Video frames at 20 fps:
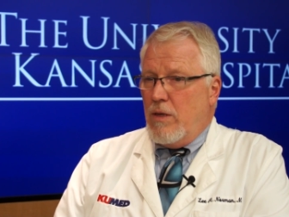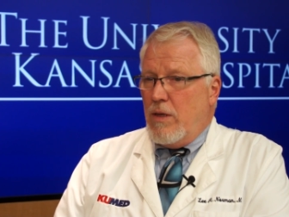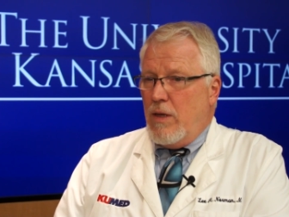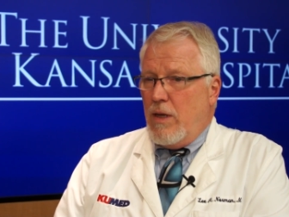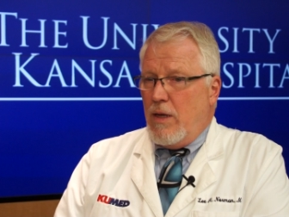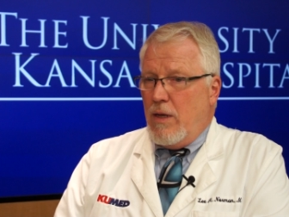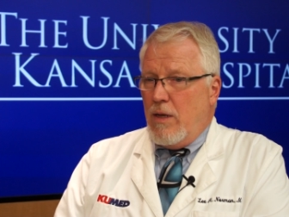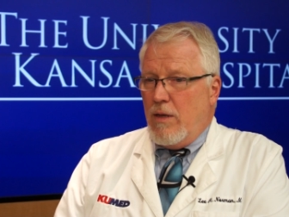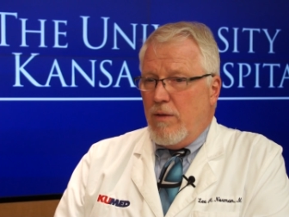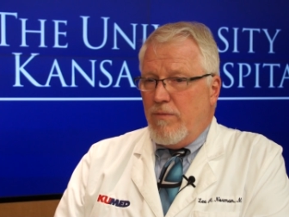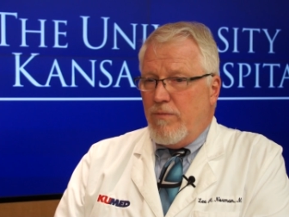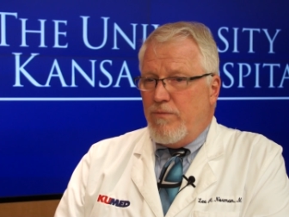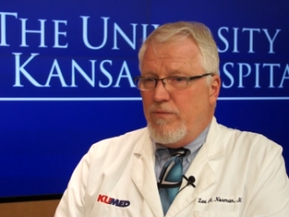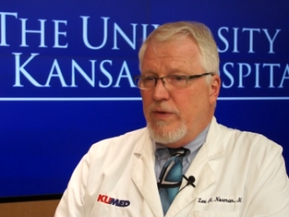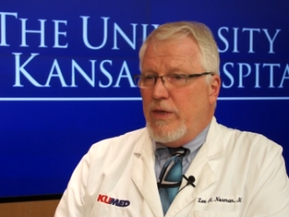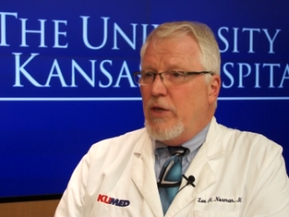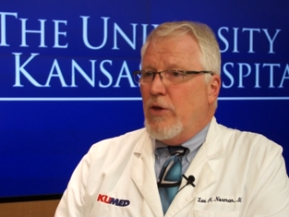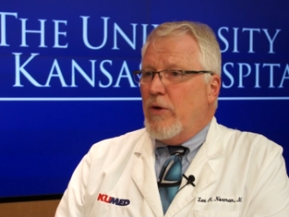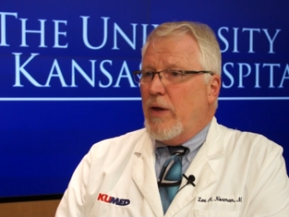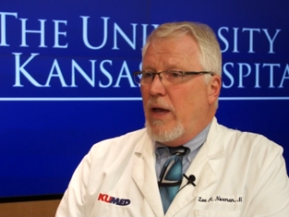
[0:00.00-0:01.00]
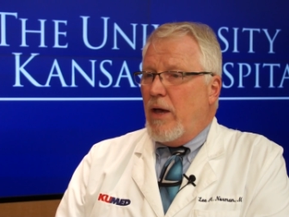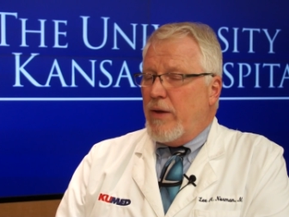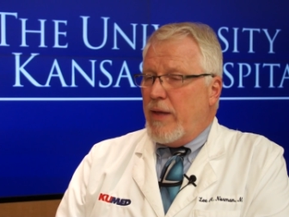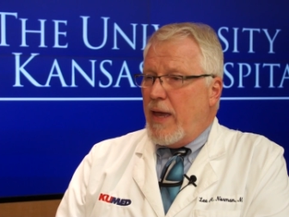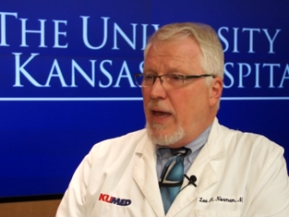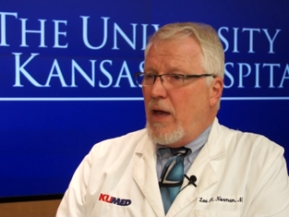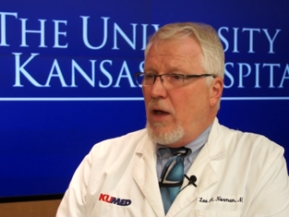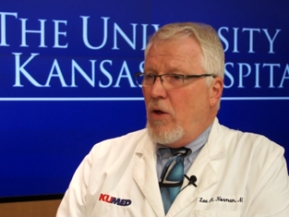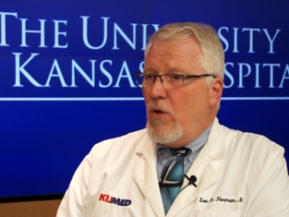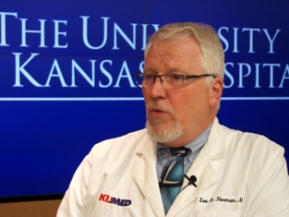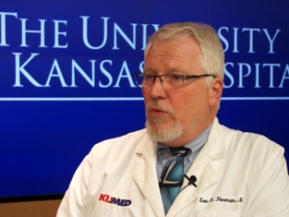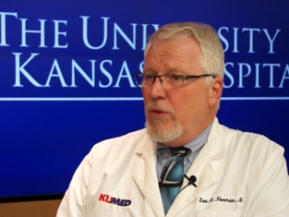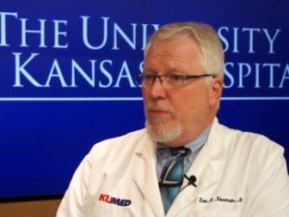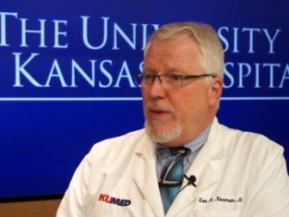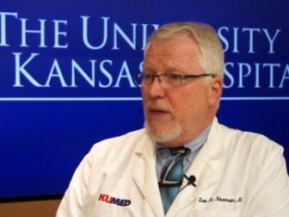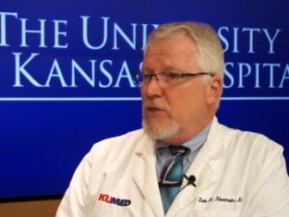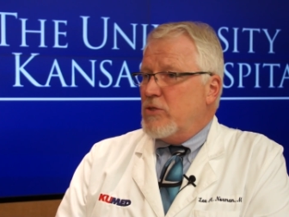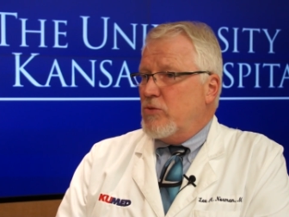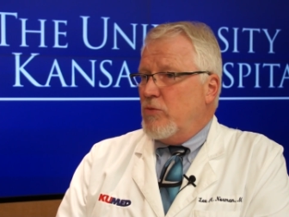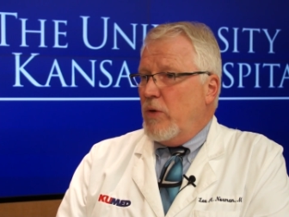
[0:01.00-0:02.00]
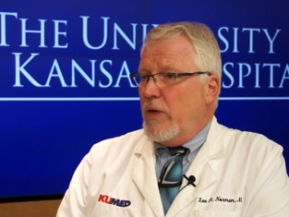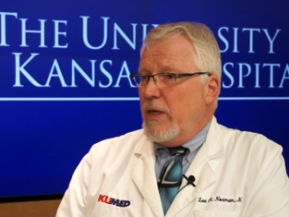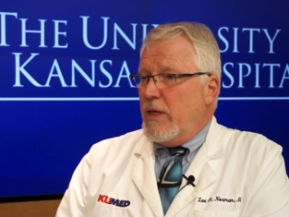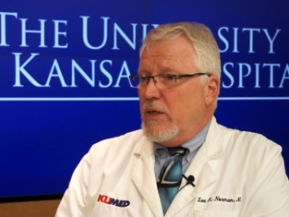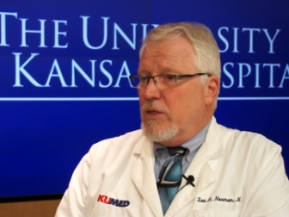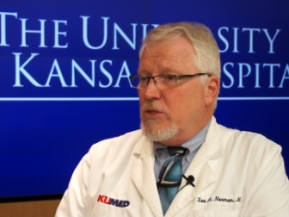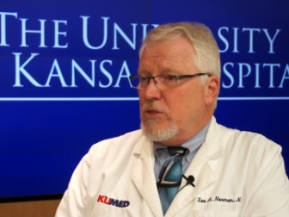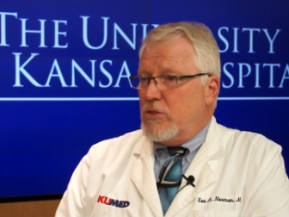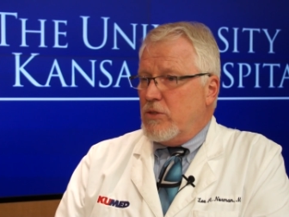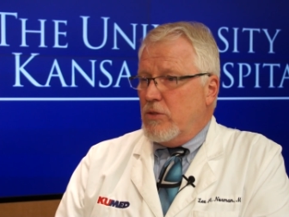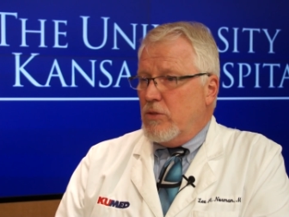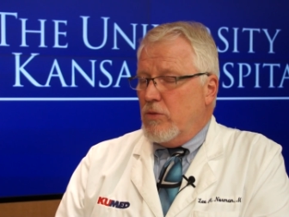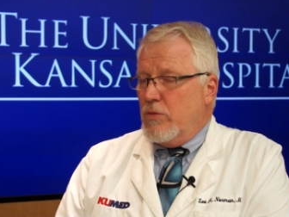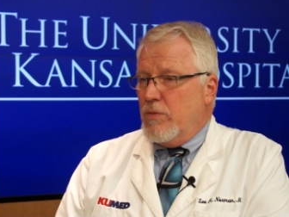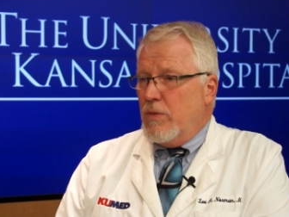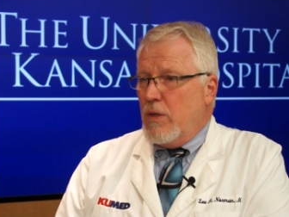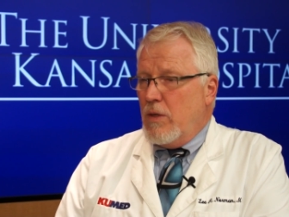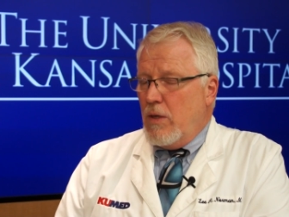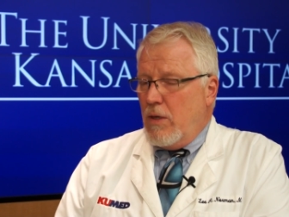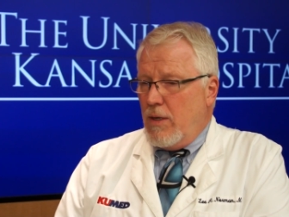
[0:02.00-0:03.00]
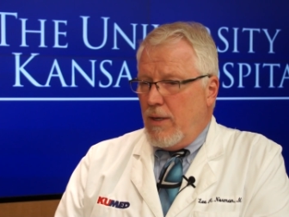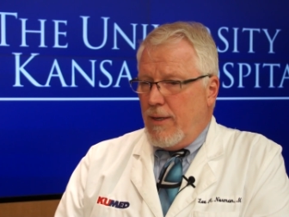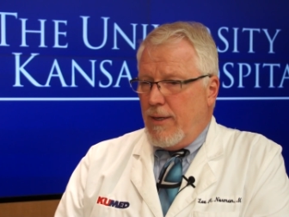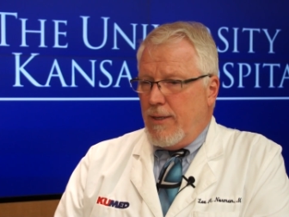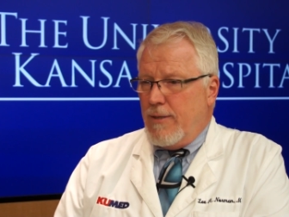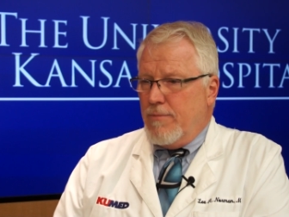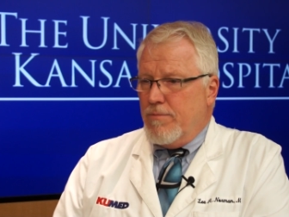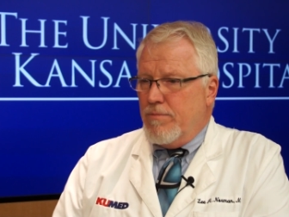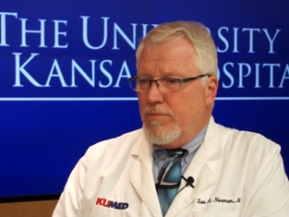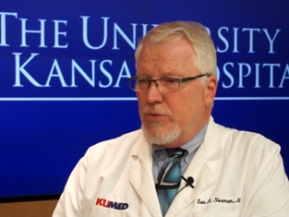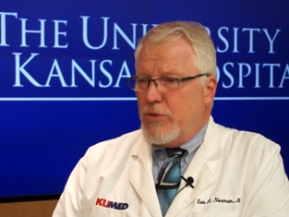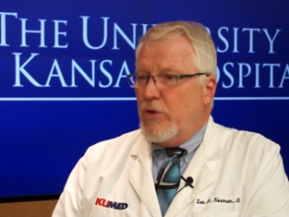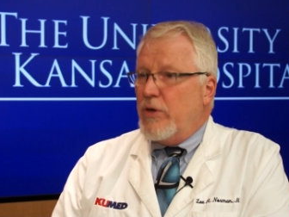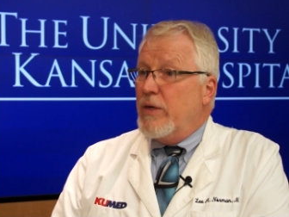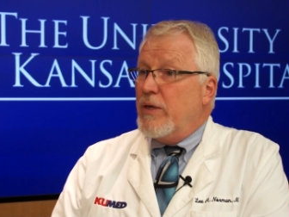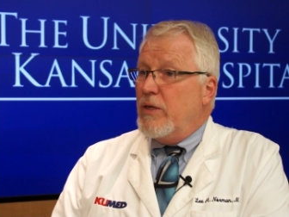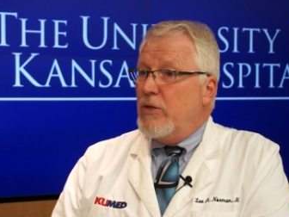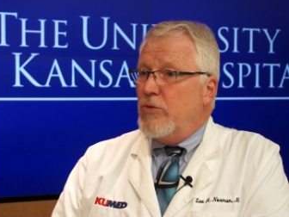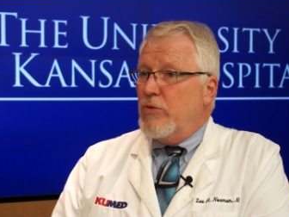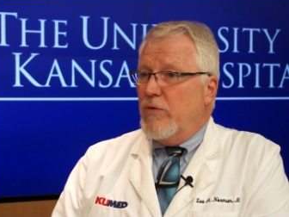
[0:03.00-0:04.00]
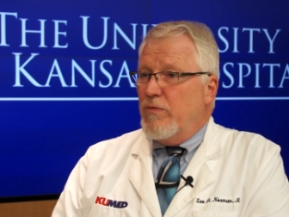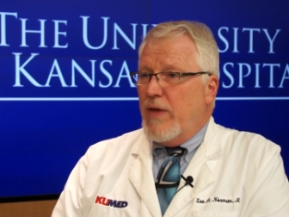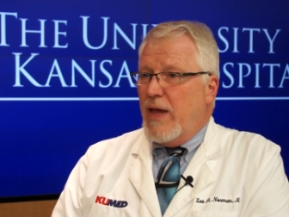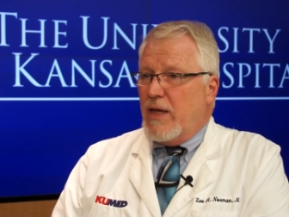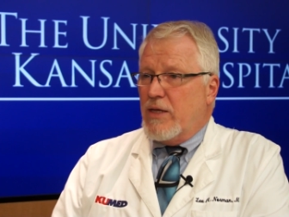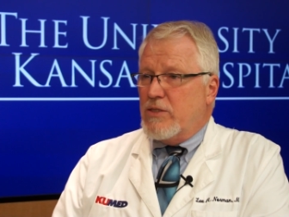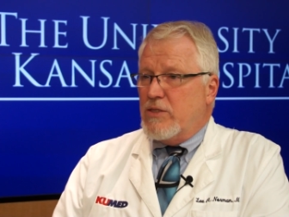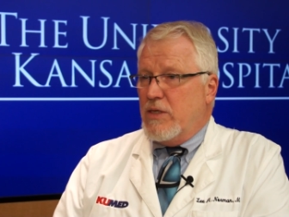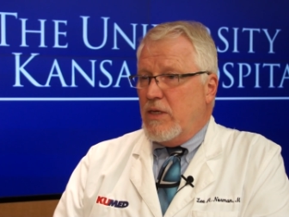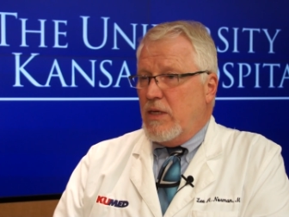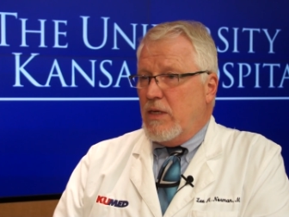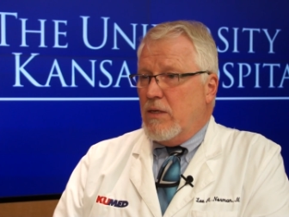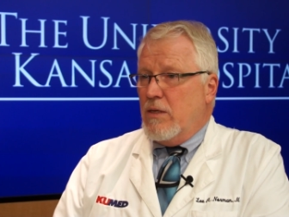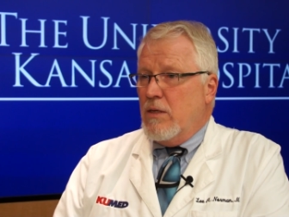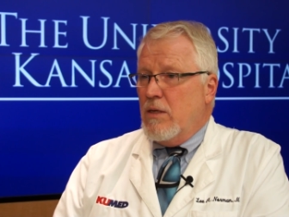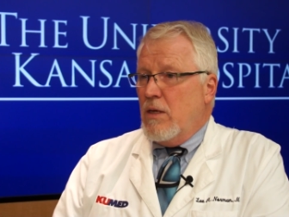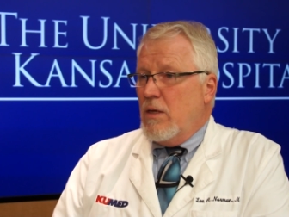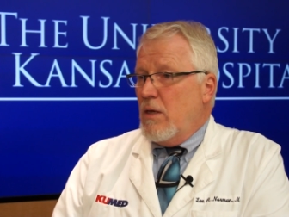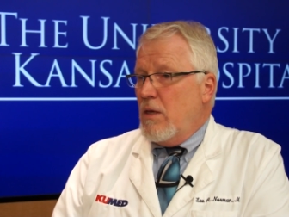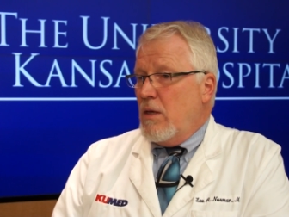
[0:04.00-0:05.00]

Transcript: uh, figure out how the best way is to um, turn it into a vaccine.